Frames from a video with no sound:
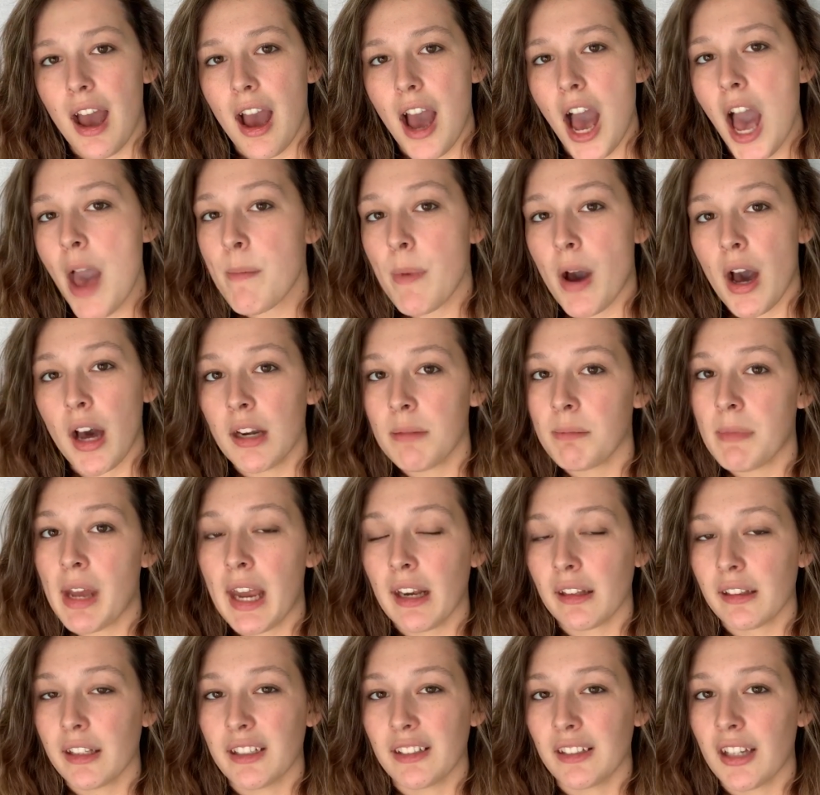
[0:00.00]
I'm
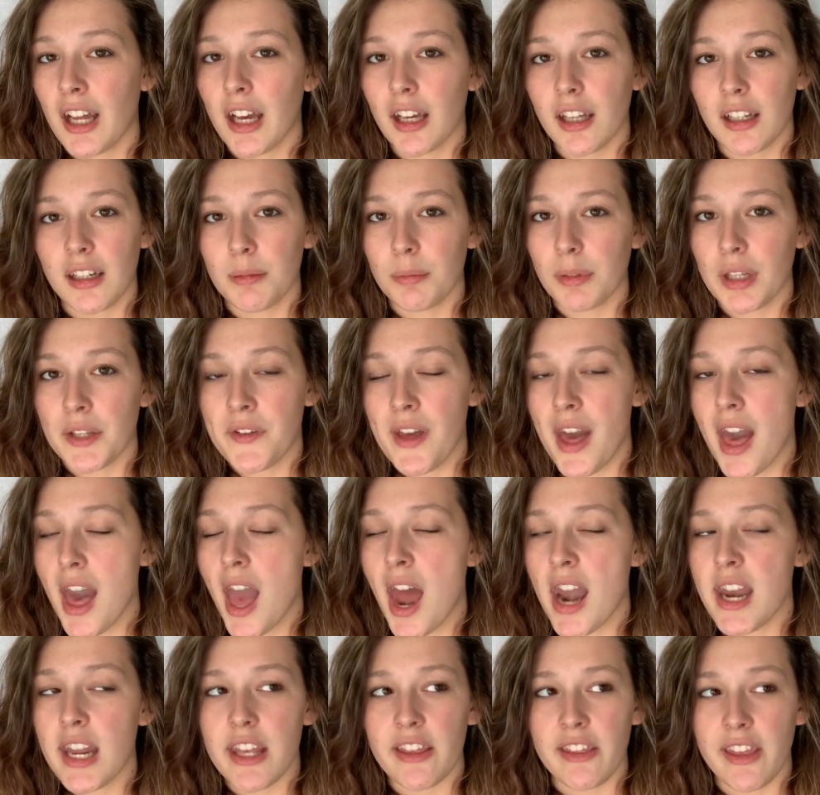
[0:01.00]
automatically not going to believe
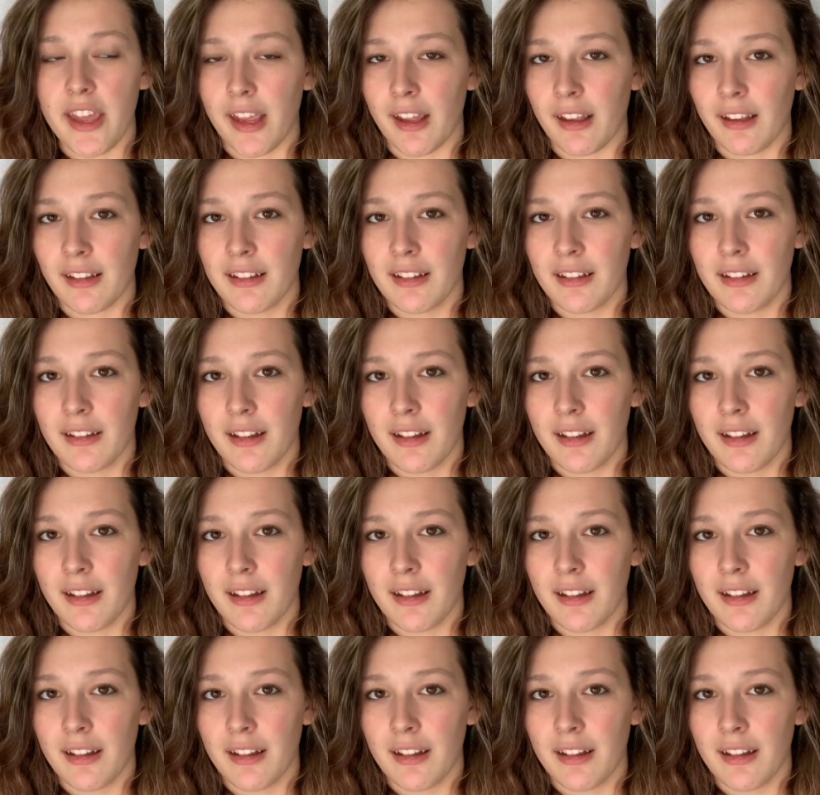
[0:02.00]
anything